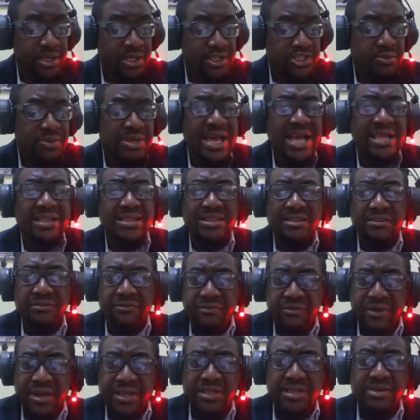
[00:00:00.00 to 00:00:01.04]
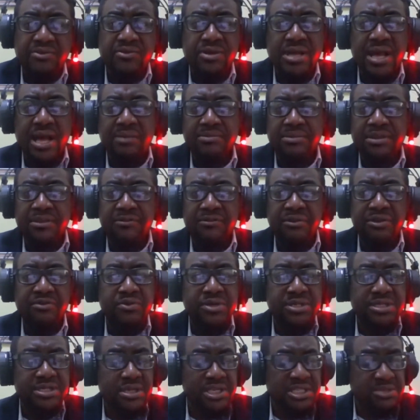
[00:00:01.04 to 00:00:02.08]
So we had different
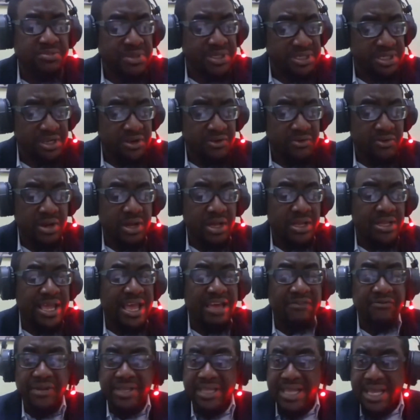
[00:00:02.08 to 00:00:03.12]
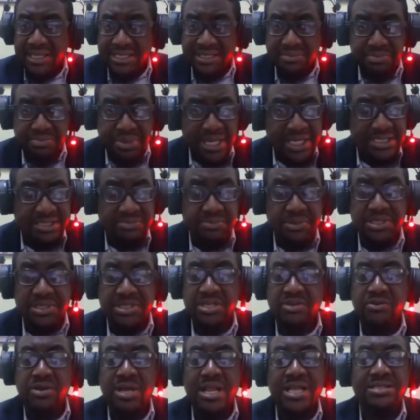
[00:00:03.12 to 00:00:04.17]
research material, evidence-based
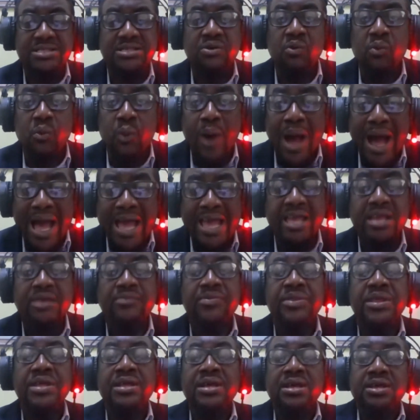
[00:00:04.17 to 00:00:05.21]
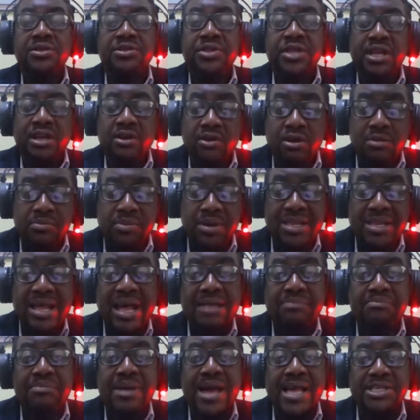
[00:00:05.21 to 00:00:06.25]
material as to why the Caribbean
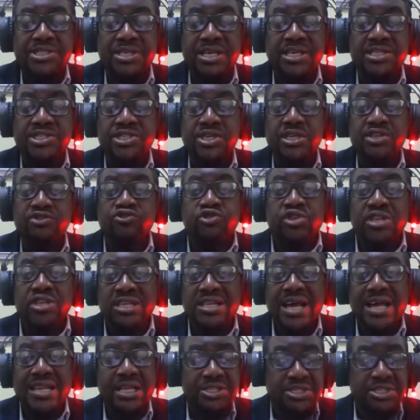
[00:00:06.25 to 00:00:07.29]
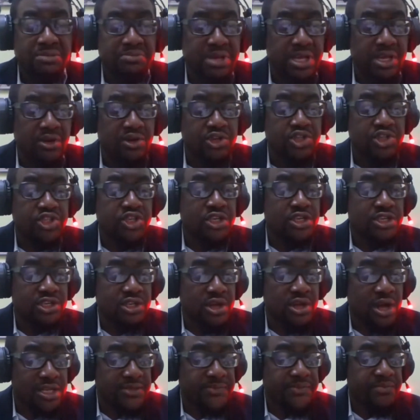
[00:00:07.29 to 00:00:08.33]
and, by extension, Trinidad and Tobago should
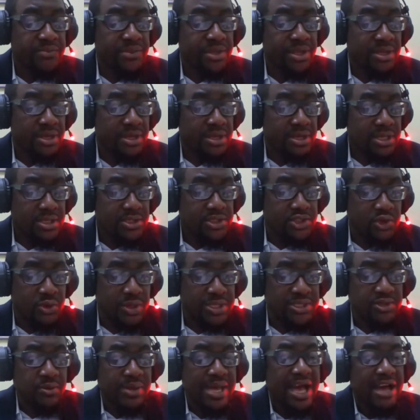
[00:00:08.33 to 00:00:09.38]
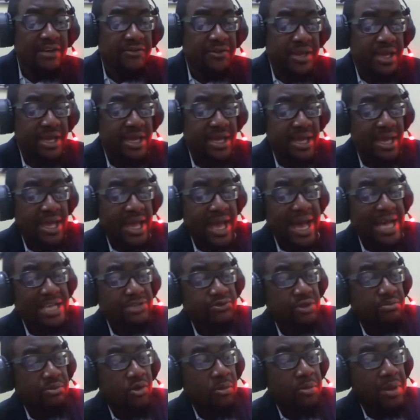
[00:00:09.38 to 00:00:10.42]
not do it. So we have here,
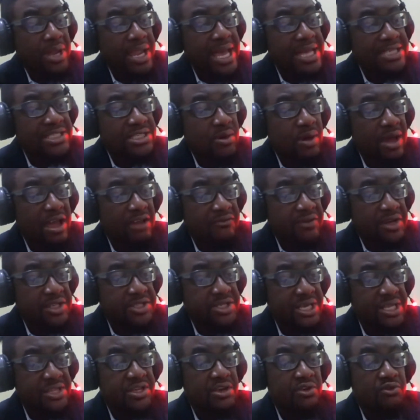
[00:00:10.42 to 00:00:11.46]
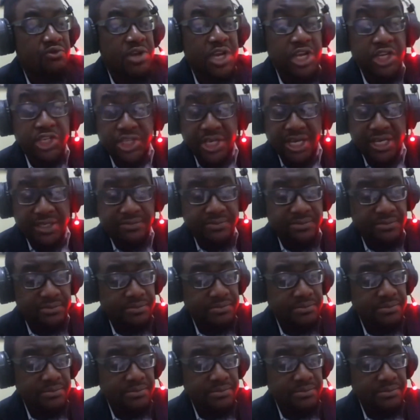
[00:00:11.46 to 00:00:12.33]
as we mobilize our efforts in the region